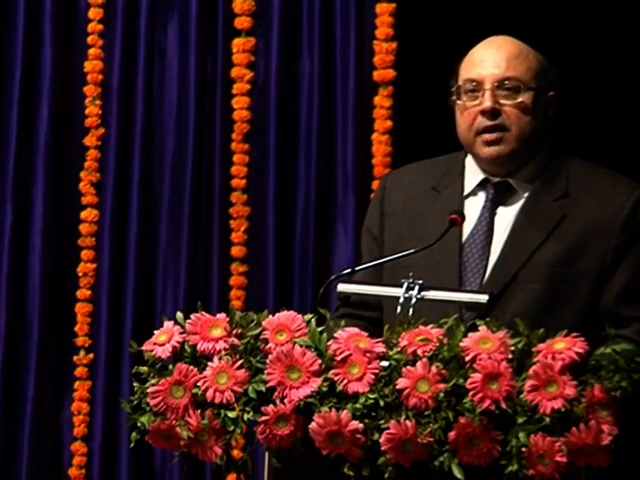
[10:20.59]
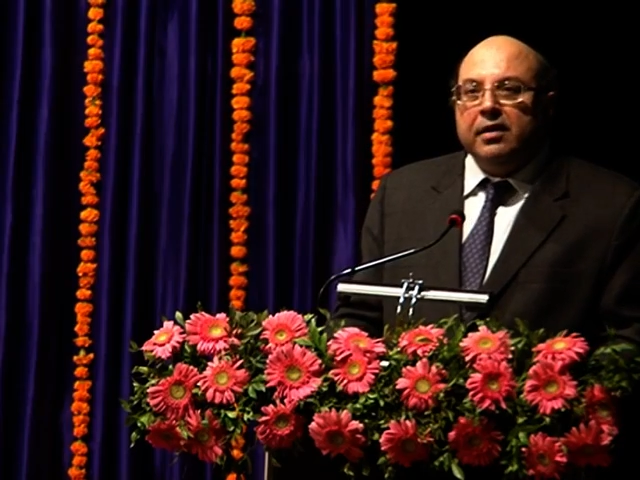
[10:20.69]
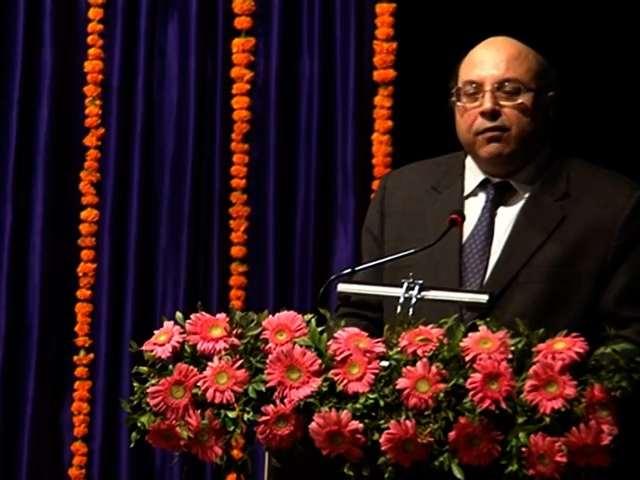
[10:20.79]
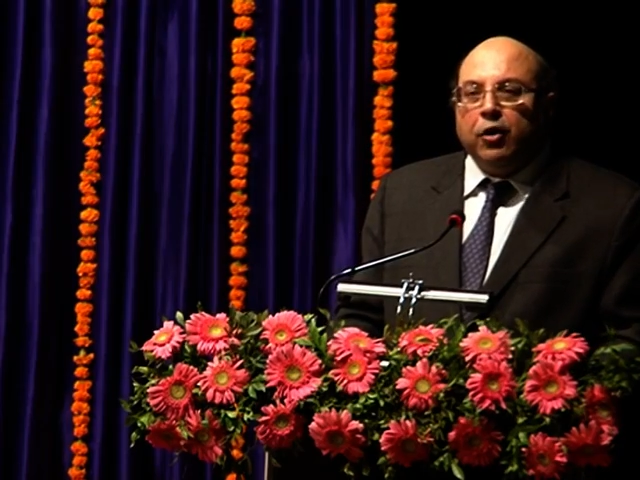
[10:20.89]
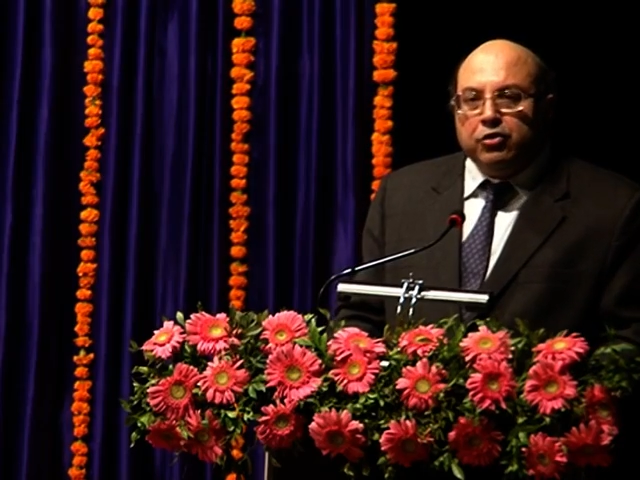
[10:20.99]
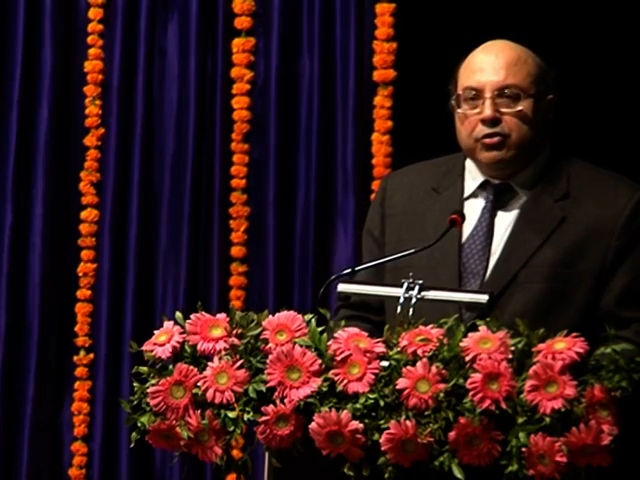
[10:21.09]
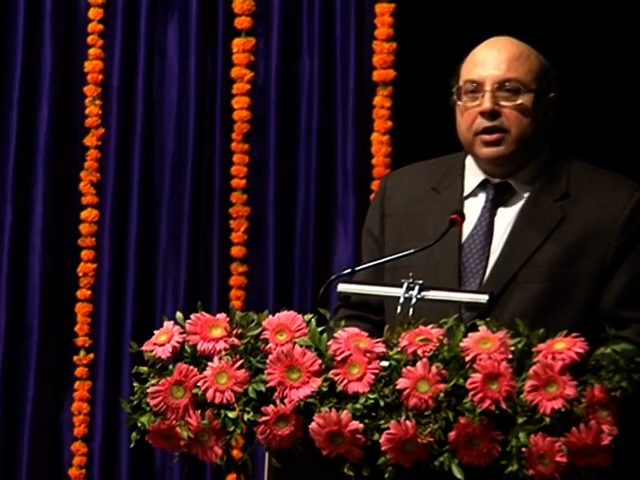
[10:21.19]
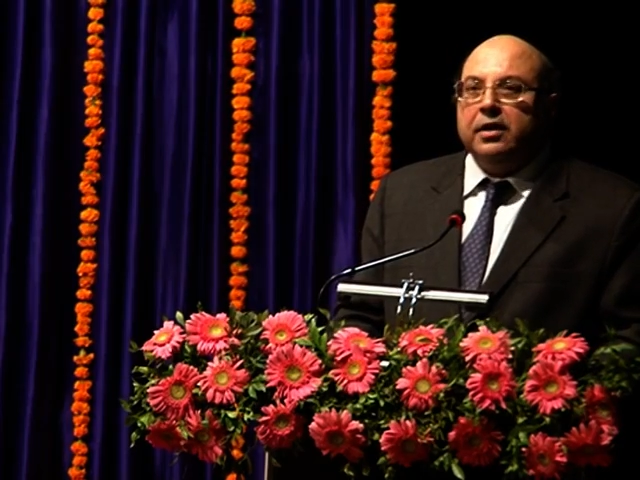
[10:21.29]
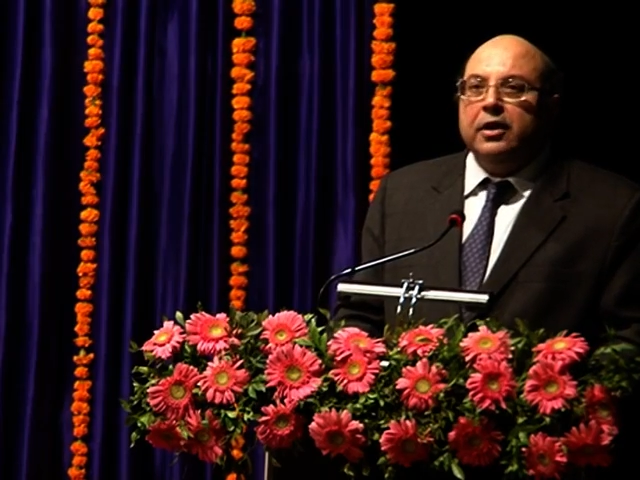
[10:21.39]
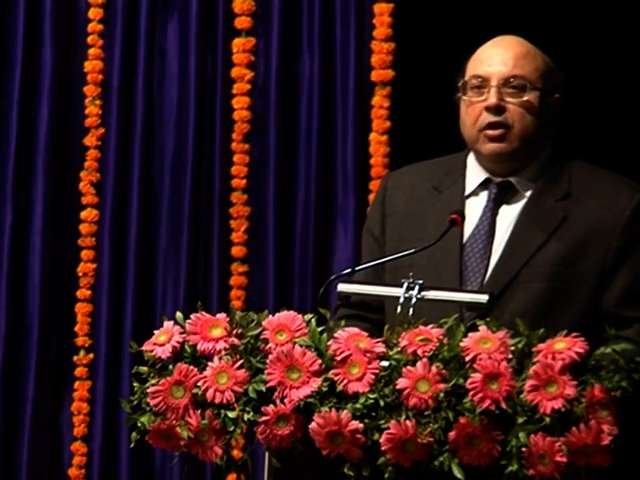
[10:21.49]

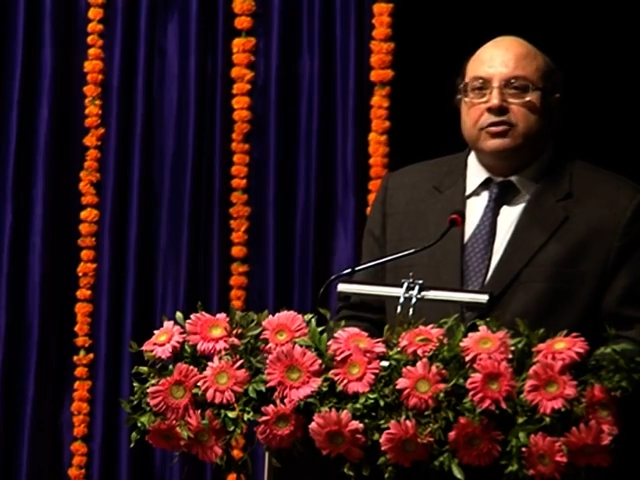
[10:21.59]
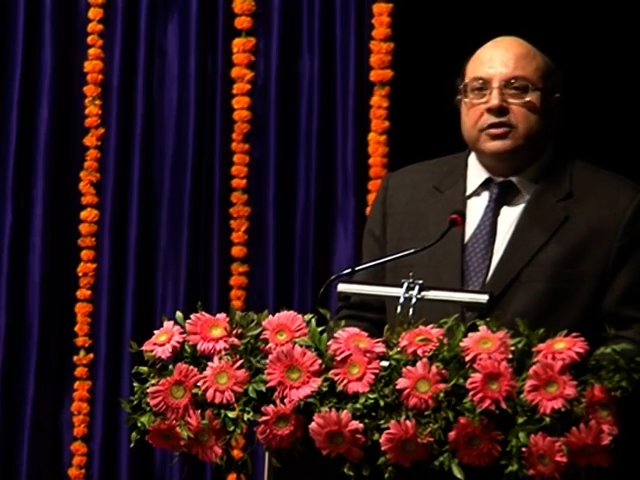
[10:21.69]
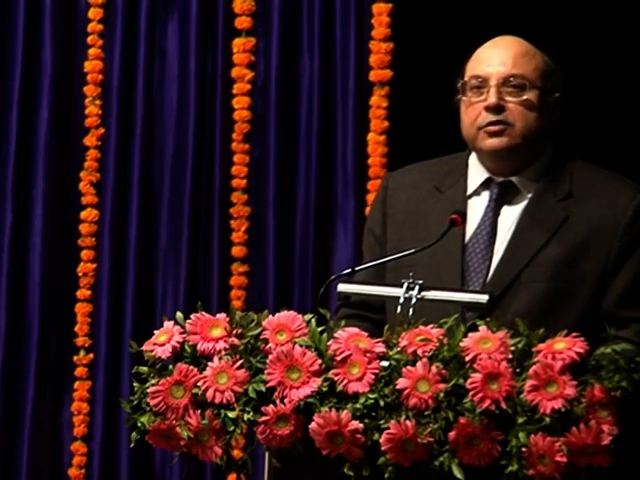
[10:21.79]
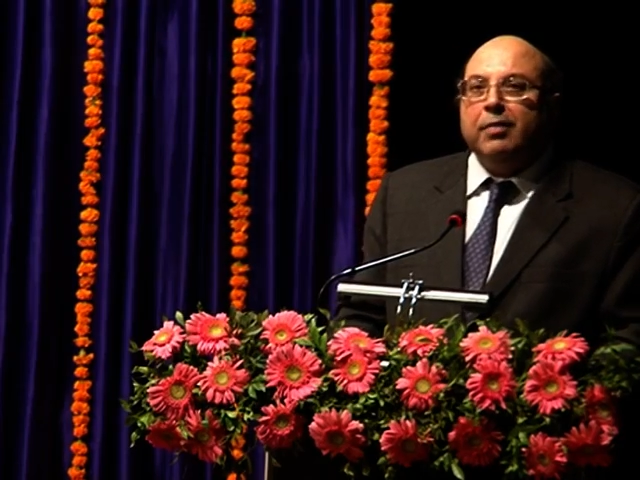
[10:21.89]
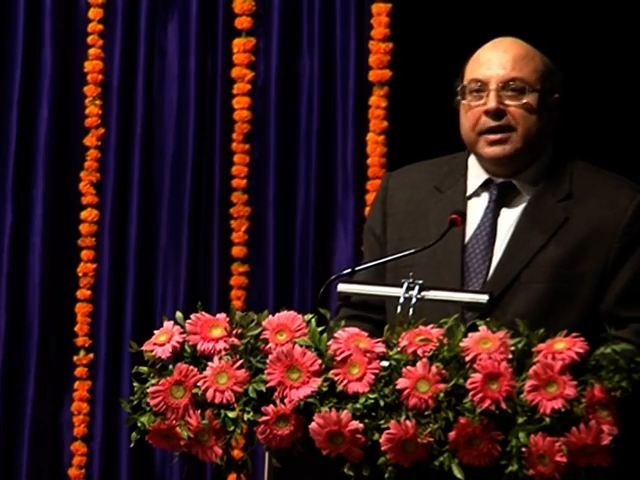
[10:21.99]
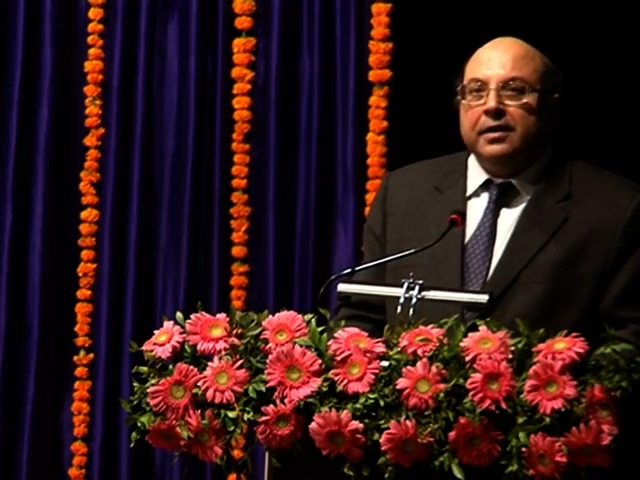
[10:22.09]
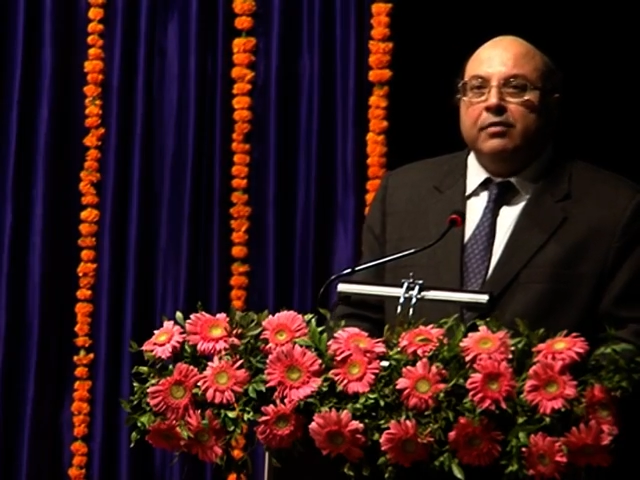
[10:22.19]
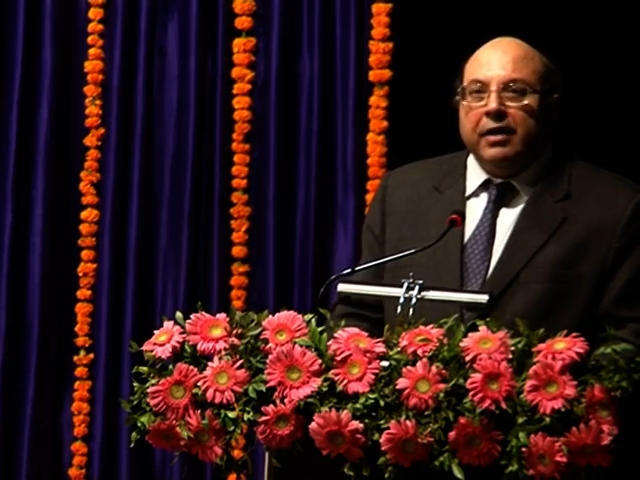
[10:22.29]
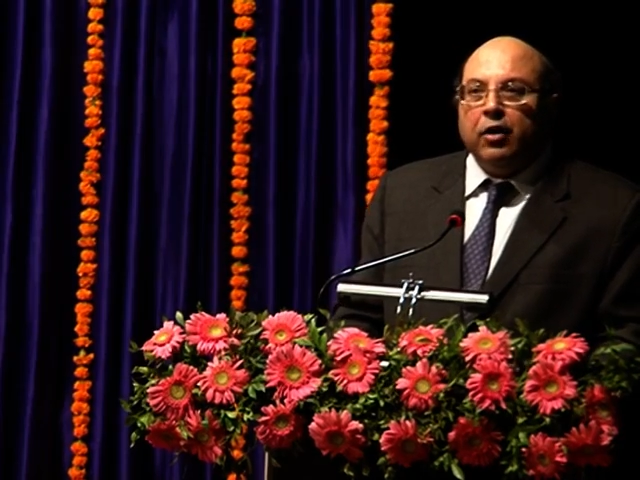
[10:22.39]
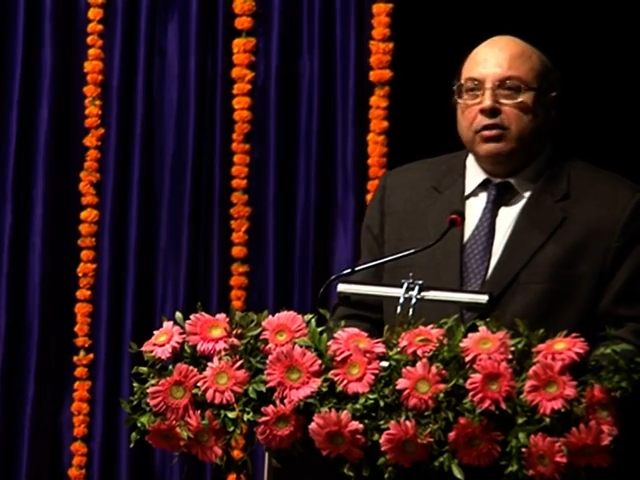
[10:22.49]
unfortunately, lost his mind
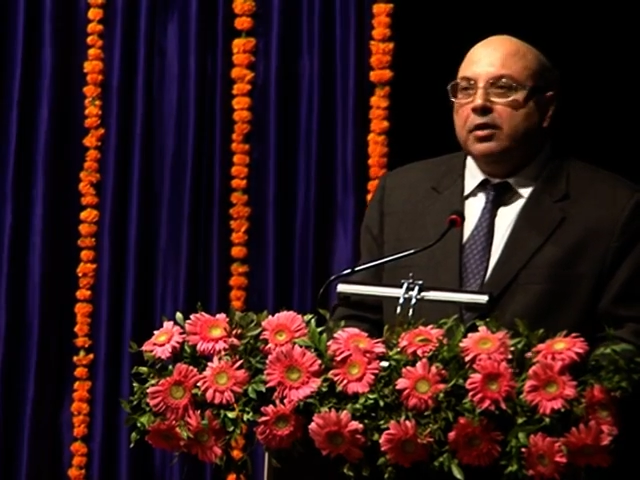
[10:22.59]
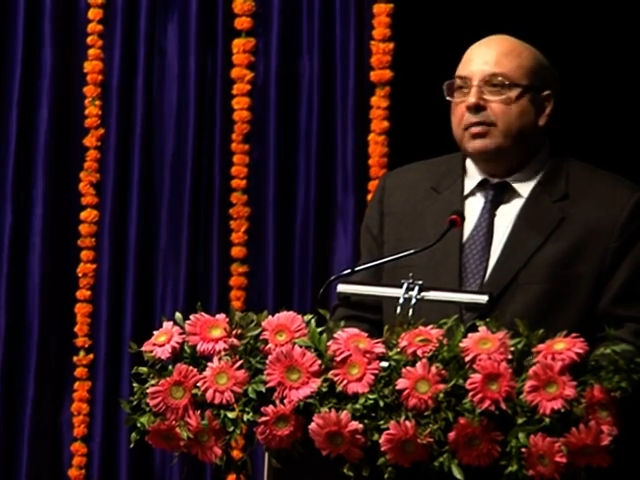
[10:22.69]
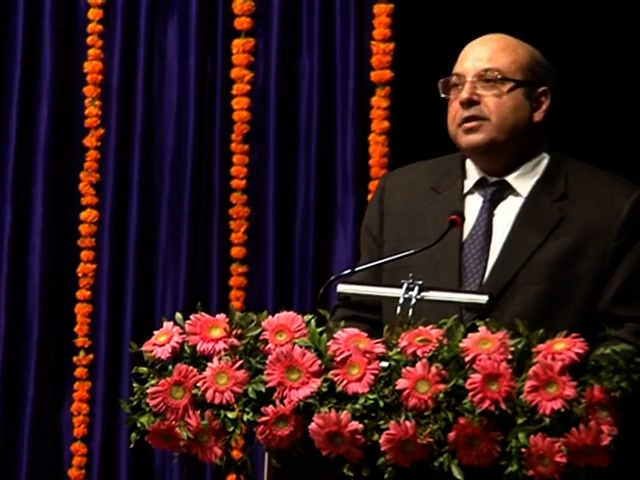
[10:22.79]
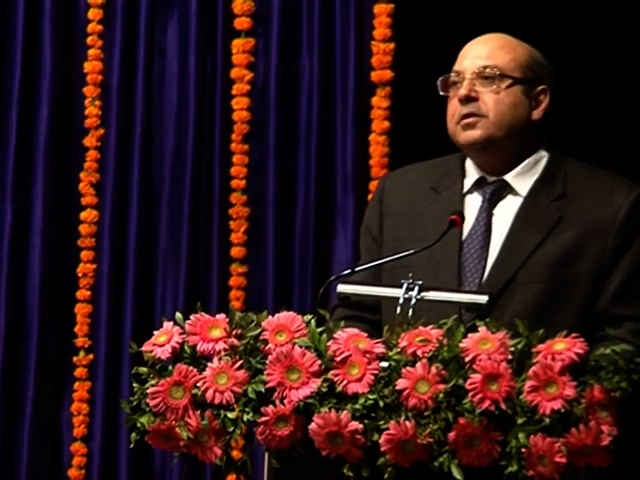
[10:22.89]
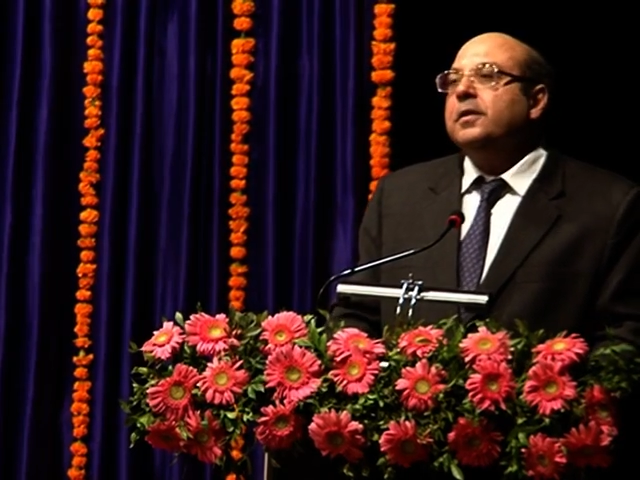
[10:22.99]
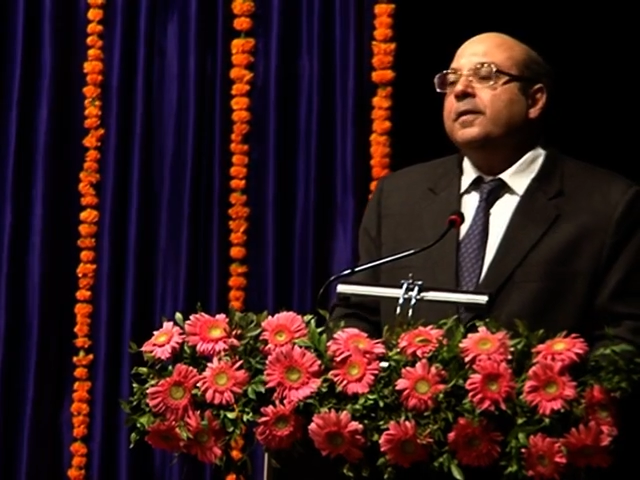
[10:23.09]
while on the bench.